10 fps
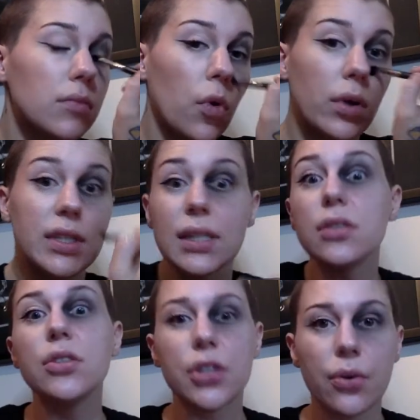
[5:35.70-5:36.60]
or
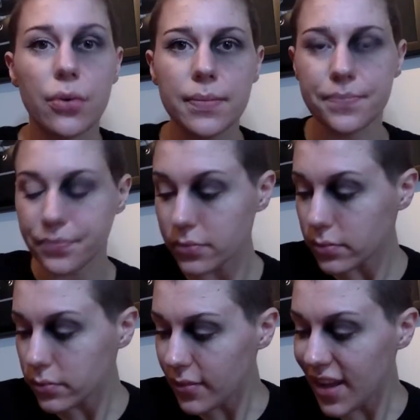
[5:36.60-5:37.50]
didn't do
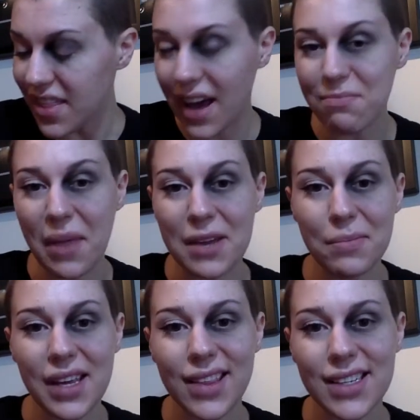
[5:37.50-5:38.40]
that made
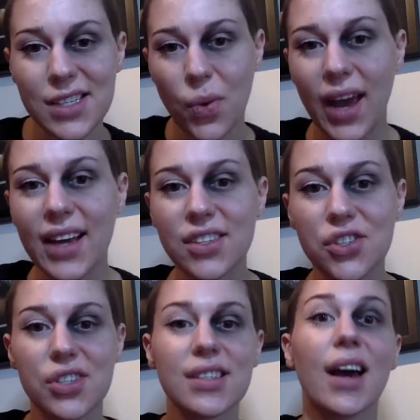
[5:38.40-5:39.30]
me this way. It's
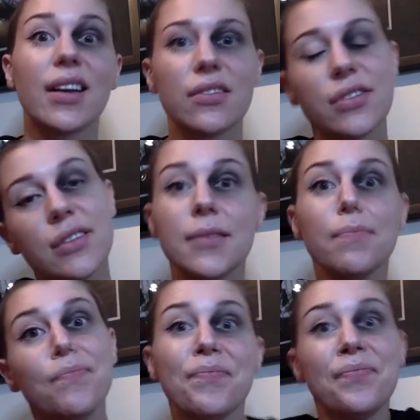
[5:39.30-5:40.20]
just kind of
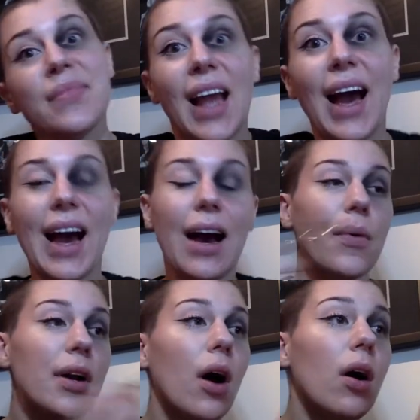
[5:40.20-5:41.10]

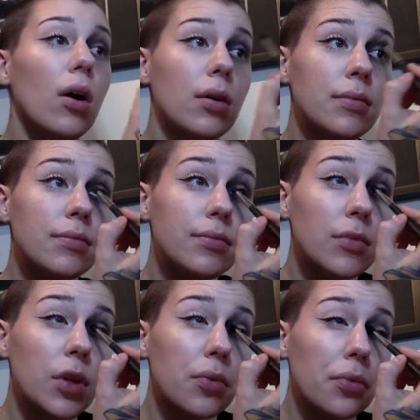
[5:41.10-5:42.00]
how it all
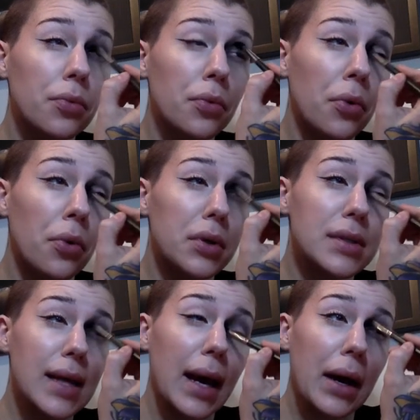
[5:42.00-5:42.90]

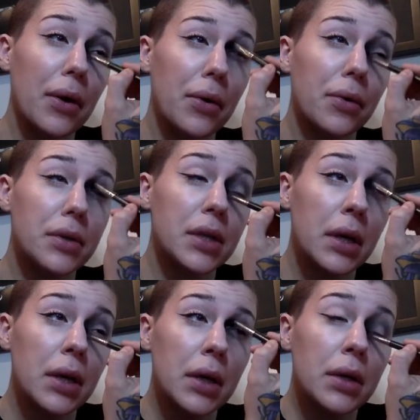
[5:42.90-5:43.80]
rolls out.
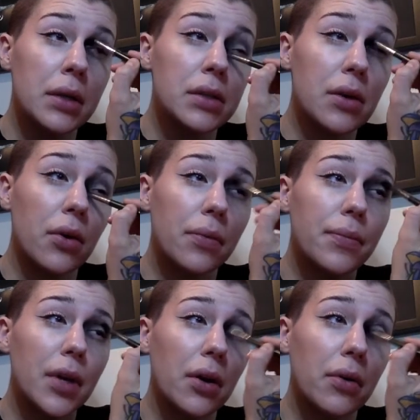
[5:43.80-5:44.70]
So,
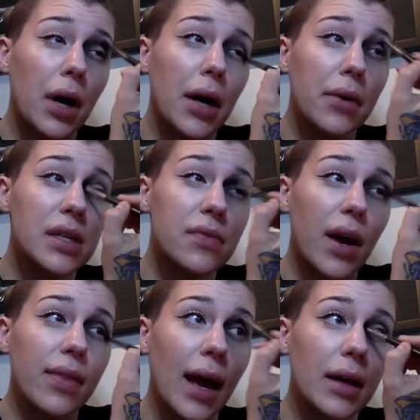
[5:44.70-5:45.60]
I always
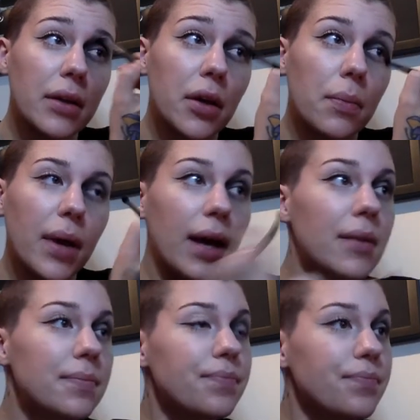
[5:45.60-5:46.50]
find that a little bit